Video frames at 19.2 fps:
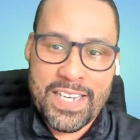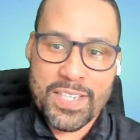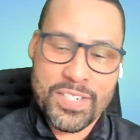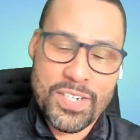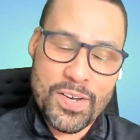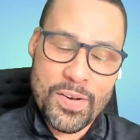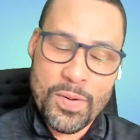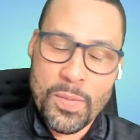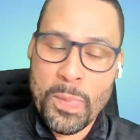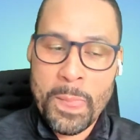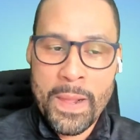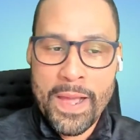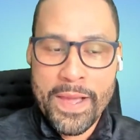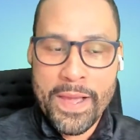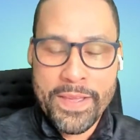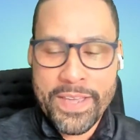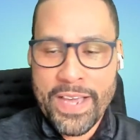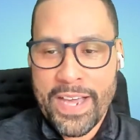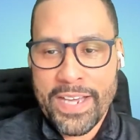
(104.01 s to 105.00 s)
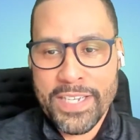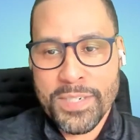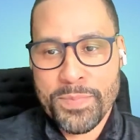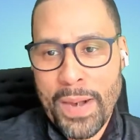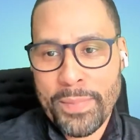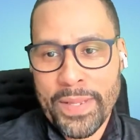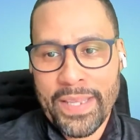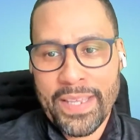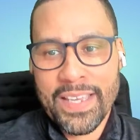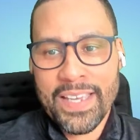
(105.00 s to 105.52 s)
So yeah, it's
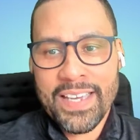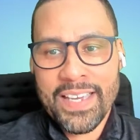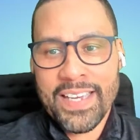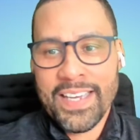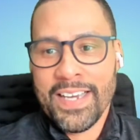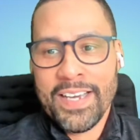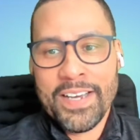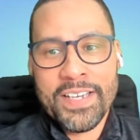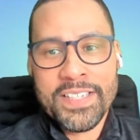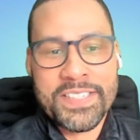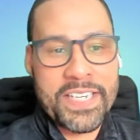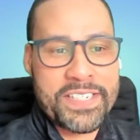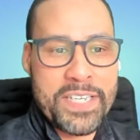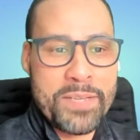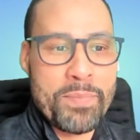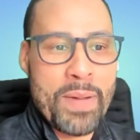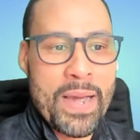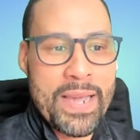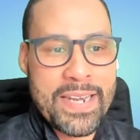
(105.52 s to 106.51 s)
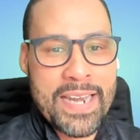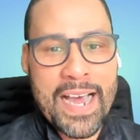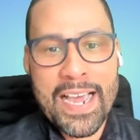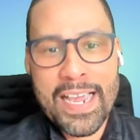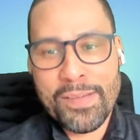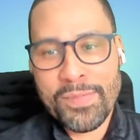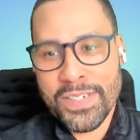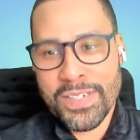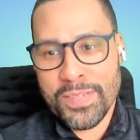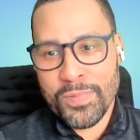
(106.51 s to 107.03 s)
probably 16 by 9
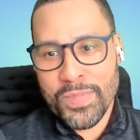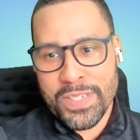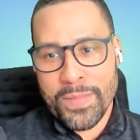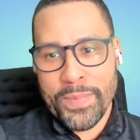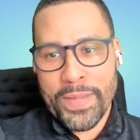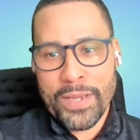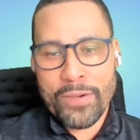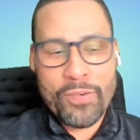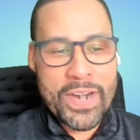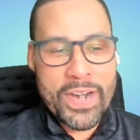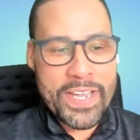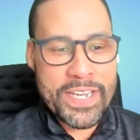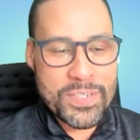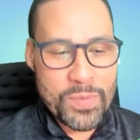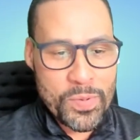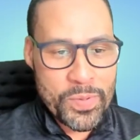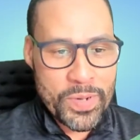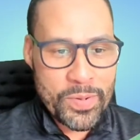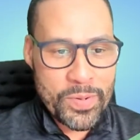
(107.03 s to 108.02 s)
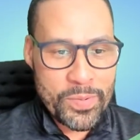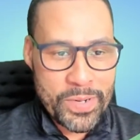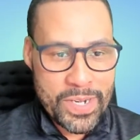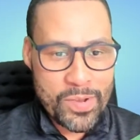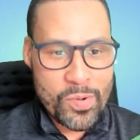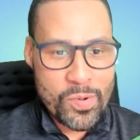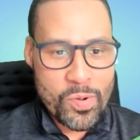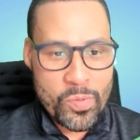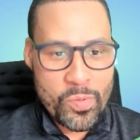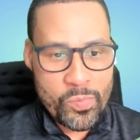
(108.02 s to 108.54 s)
was the big rage when
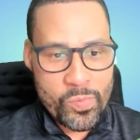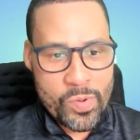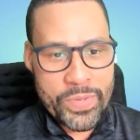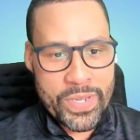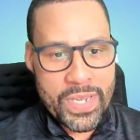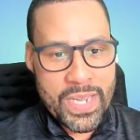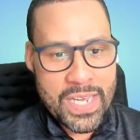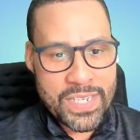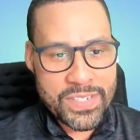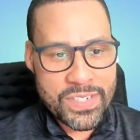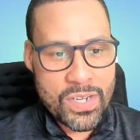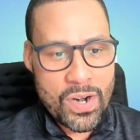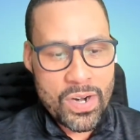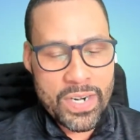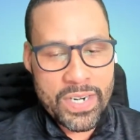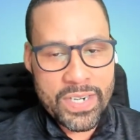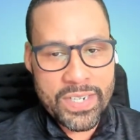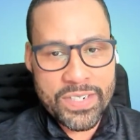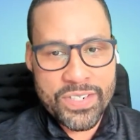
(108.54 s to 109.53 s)
we got started.